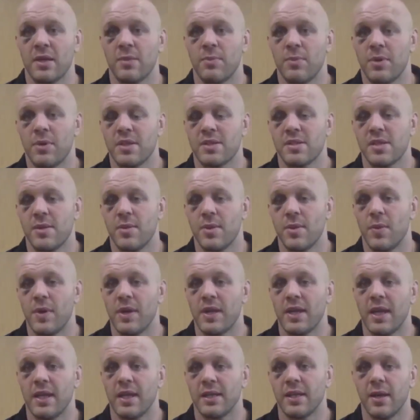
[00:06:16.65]
And by the time the
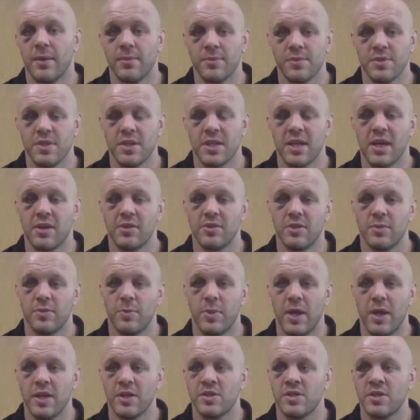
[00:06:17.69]
weekend comes and you get onto
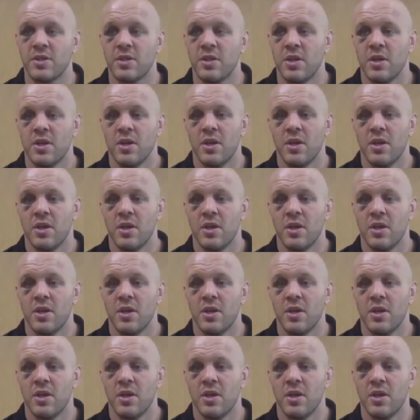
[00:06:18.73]
the pitch,